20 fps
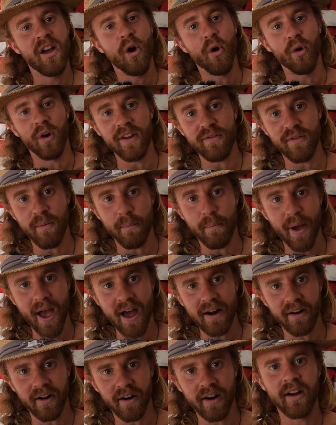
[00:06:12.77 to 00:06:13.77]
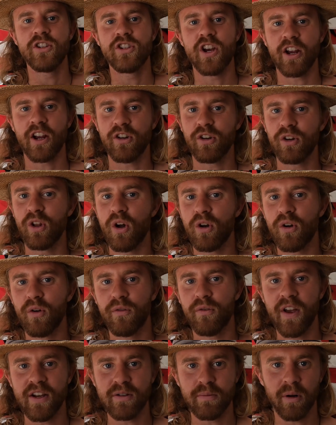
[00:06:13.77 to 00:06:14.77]
or even better, check your local
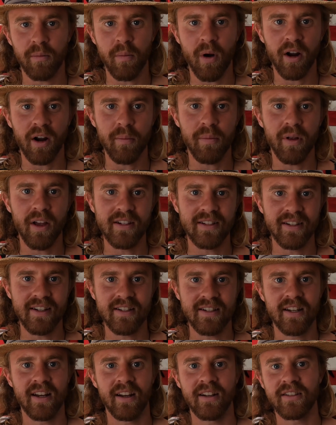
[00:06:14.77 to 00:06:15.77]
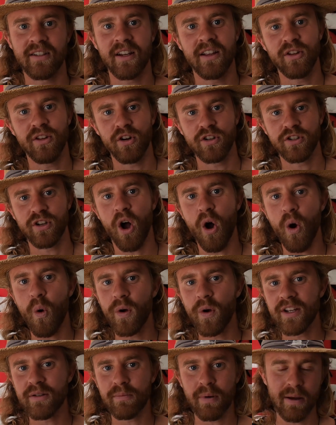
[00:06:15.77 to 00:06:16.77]
Facebook Marketplace listings. There's
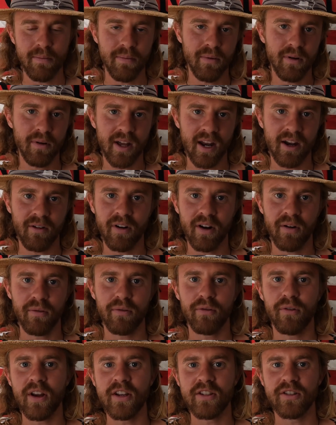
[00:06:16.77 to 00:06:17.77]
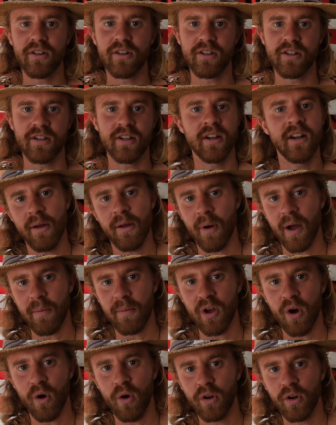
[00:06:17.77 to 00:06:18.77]
always people getting rid of freezers. They might
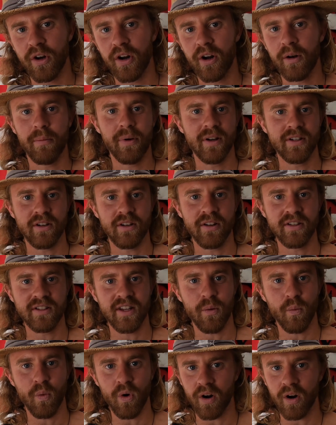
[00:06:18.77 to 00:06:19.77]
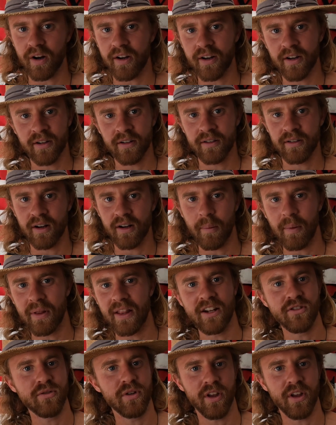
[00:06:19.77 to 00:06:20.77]
be older, but as long as they work,
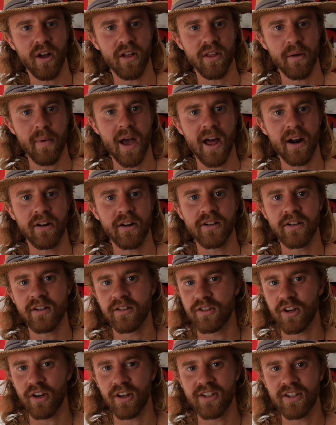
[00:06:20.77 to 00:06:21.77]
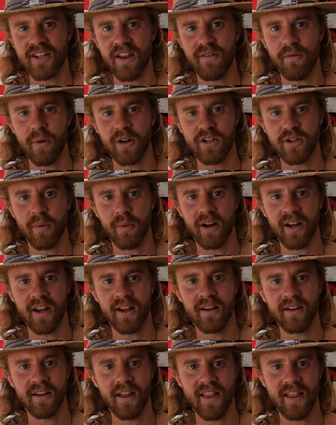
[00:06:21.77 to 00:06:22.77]
that's really all that matters. So you could save a bunch of
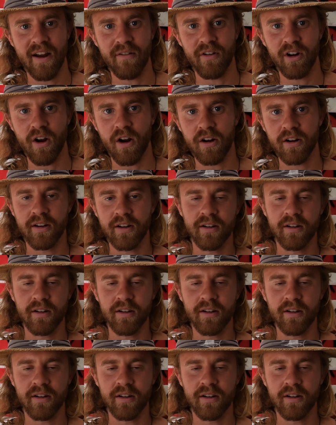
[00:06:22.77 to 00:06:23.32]
money in that regard.